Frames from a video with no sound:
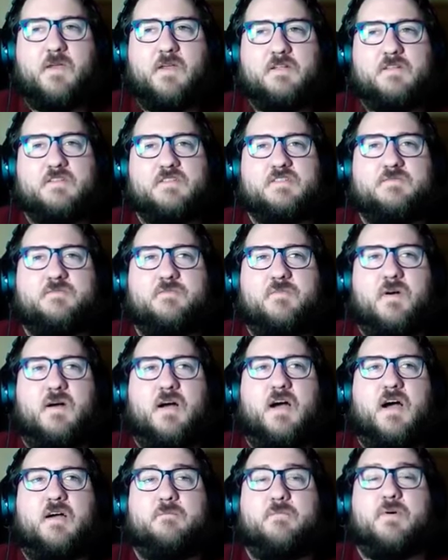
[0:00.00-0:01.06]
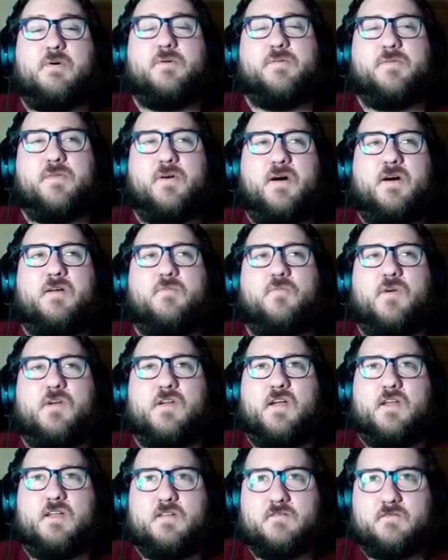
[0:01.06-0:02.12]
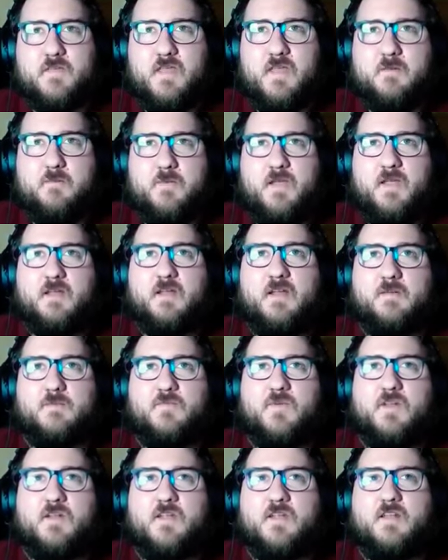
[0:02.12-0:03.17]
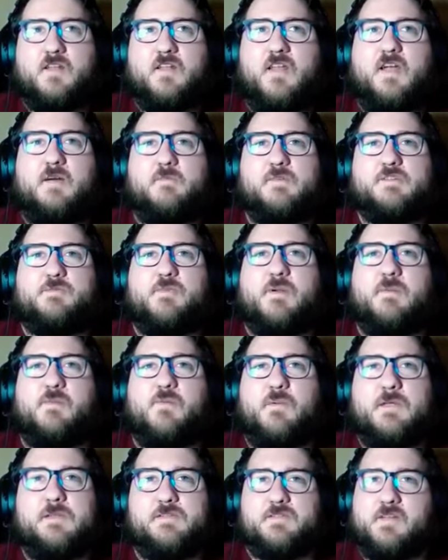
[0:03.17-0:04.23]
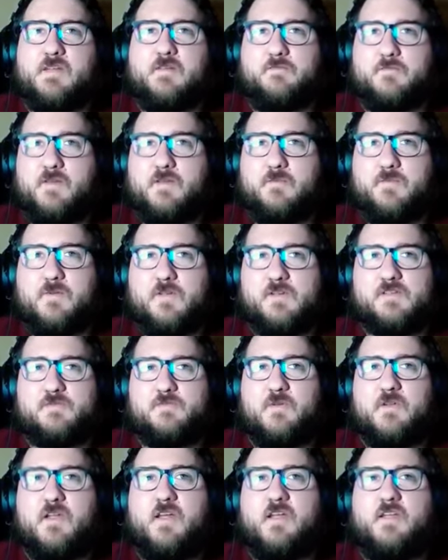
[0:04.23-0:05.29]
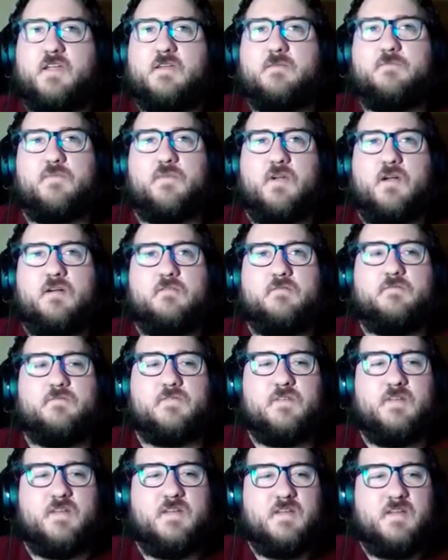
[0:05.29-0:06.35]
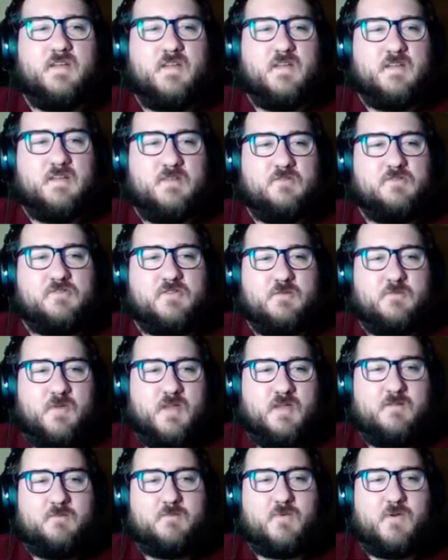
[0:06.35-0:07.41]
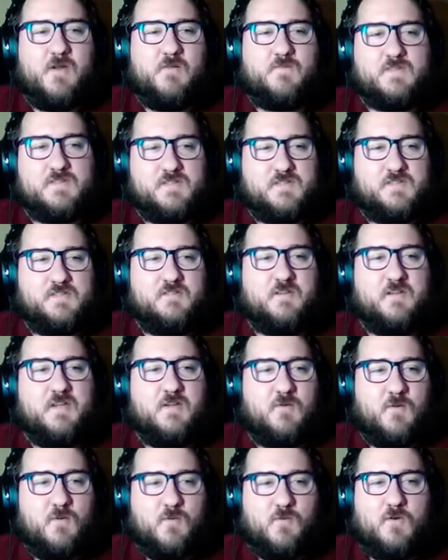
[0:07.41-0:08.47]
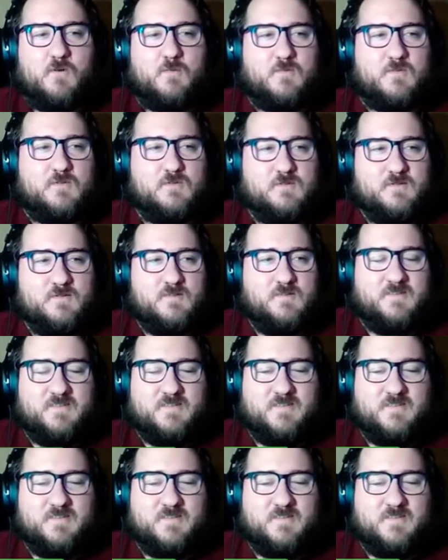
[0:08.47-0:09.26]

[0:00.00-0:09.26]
depends uh, both on what kind of campaign I am running and how much preparation I've done. Because when I yes. improv, usually my improv is silly or horrible.